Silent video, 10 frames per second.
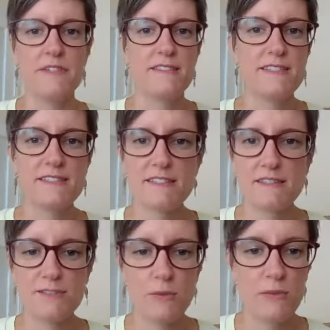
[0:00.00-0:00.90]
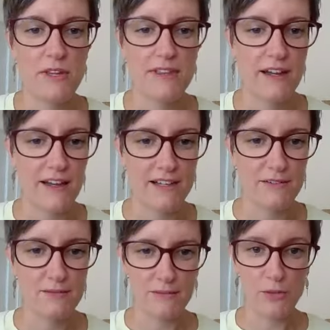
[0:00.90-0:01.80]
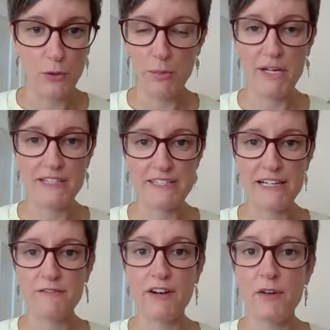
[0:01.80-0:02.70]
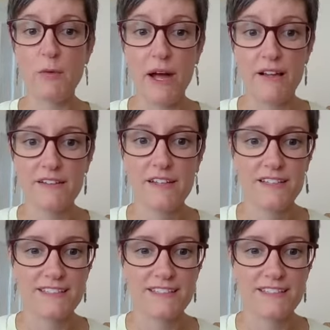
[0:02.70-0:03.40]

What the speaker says: This is something that I know personally very well